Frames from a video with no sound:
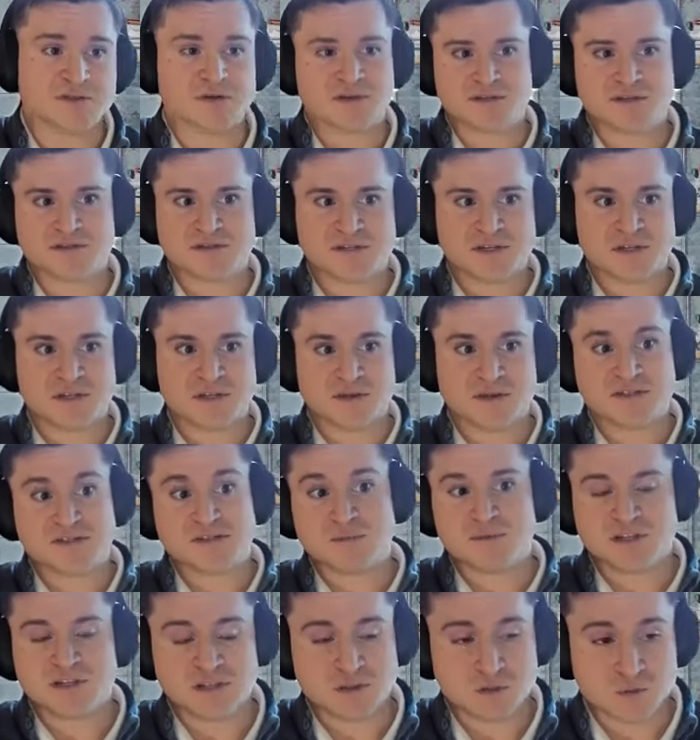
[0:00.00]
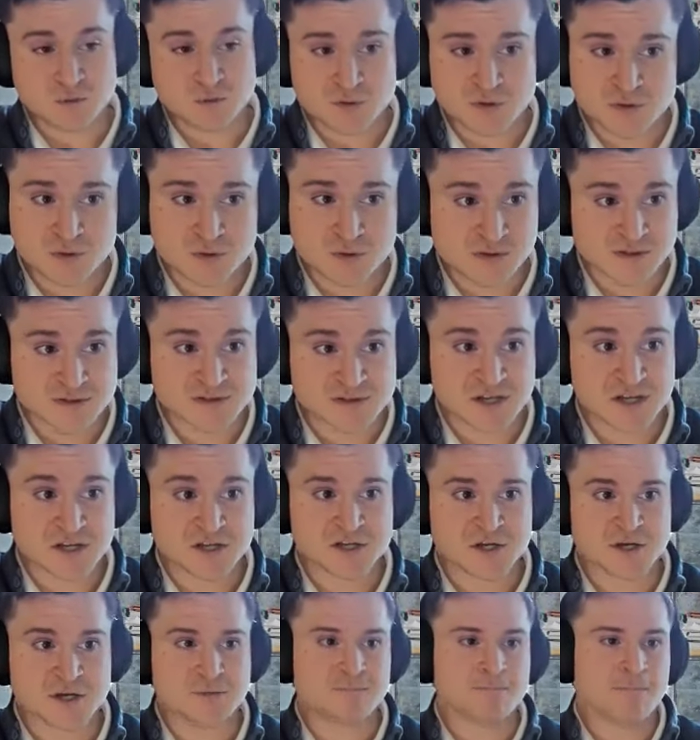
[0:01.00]
You can see the CPU
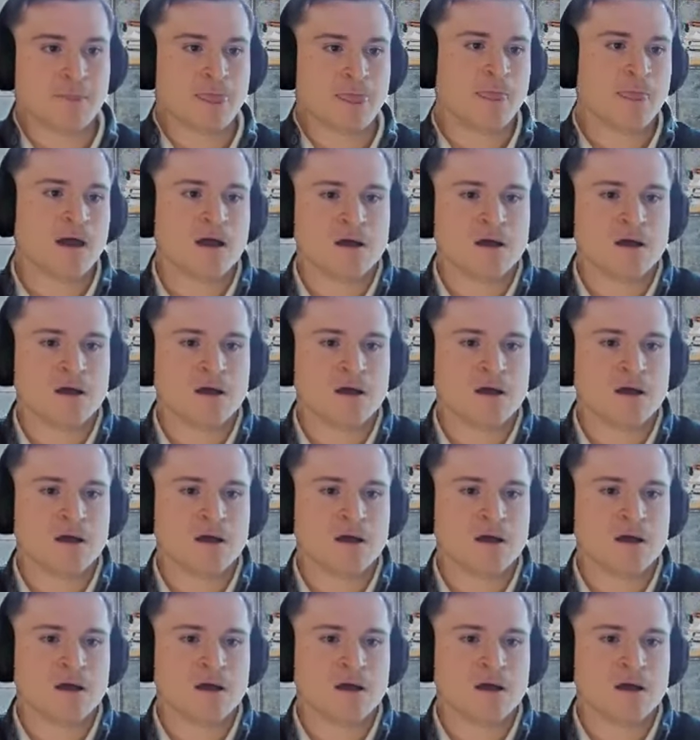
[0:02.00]
utilization.